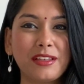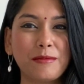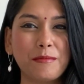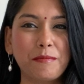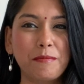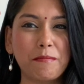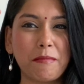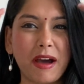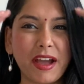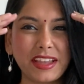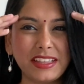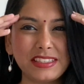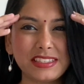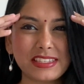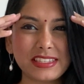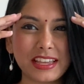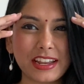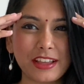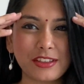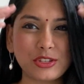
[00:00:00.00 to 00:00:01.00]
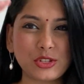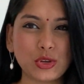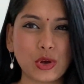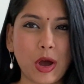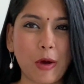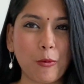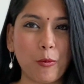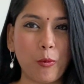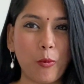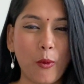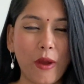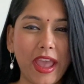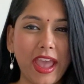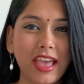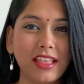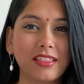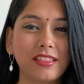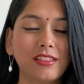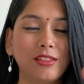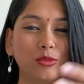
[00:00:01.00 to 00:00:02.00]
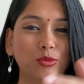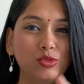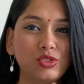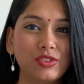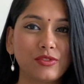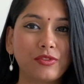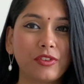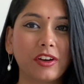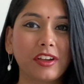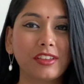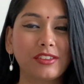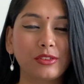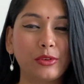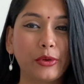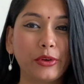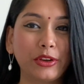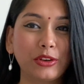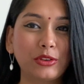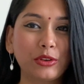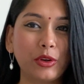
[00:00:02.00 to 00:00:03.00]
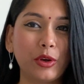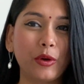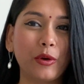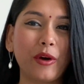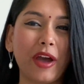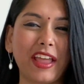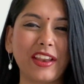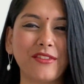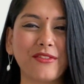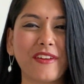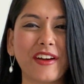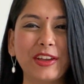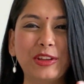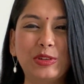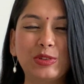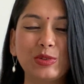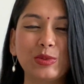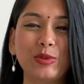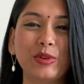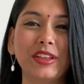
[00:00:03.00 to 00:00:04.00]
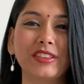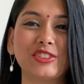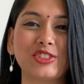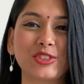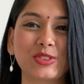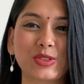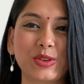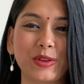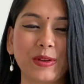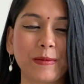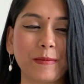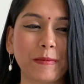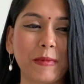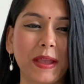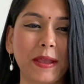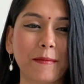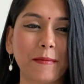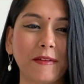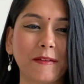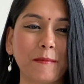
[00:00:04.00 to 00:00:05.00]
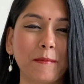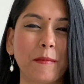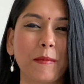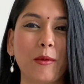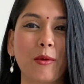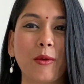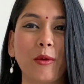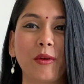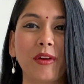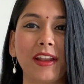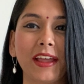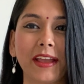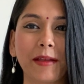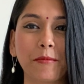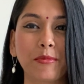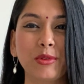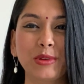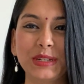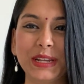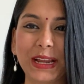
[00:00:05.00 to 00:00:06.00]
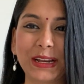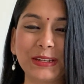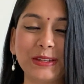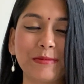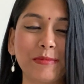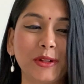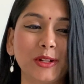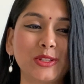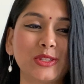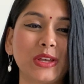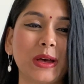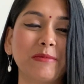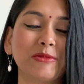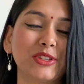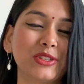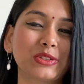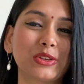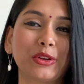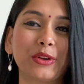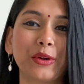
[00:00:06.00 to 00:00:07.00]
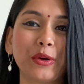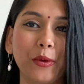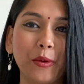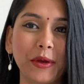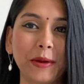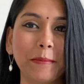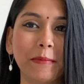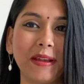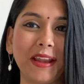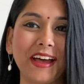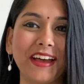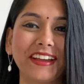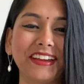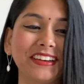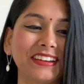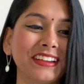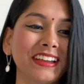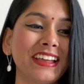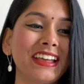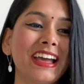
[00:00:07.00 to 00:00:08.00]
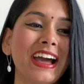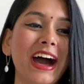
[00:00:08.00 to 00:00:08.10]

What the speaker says: mindset as to where Lucifer is going to go, and if I do, it's just going to make it more like predictable. So I'm just going to go in blind.